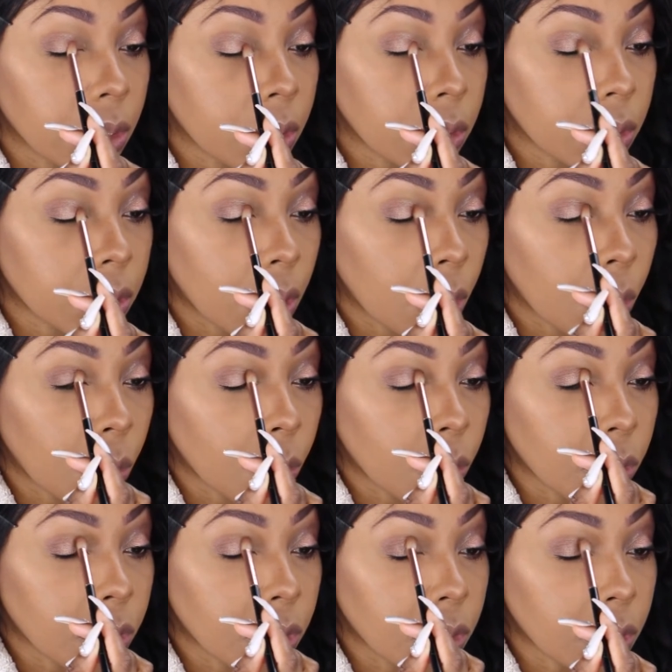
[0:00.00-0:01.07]
So
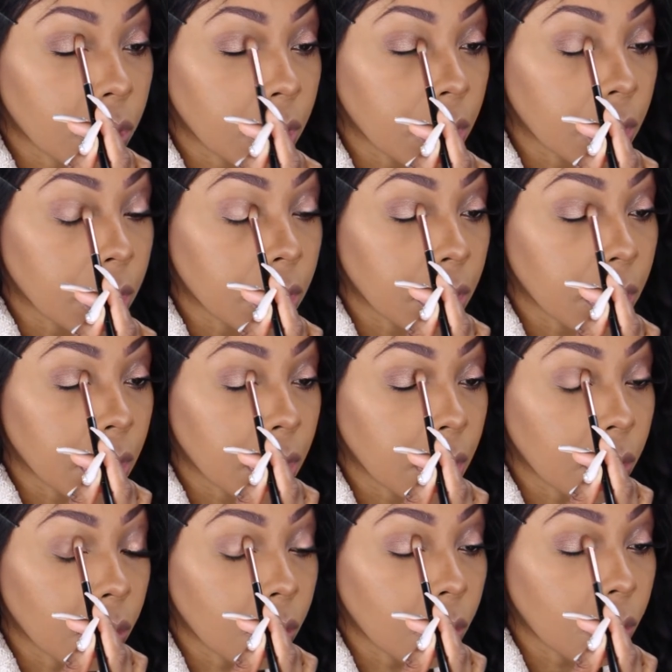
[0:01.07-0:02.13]
we're just going to hit the
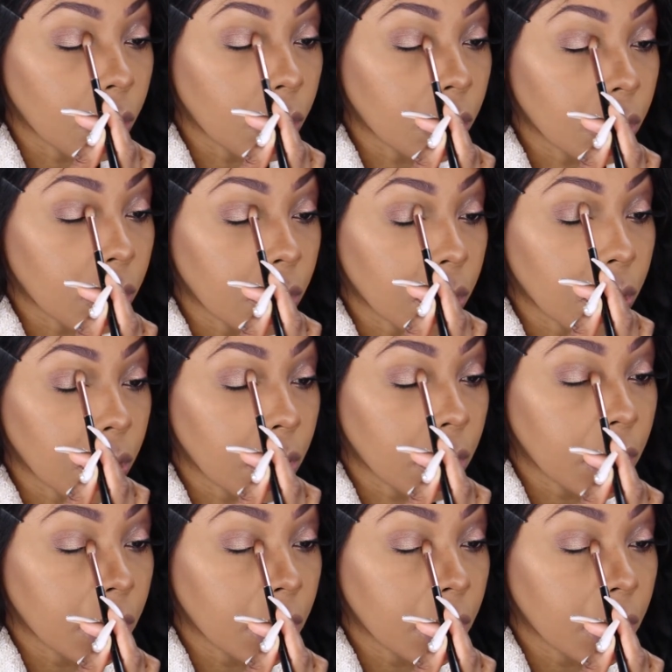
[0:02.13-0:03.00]
inner corner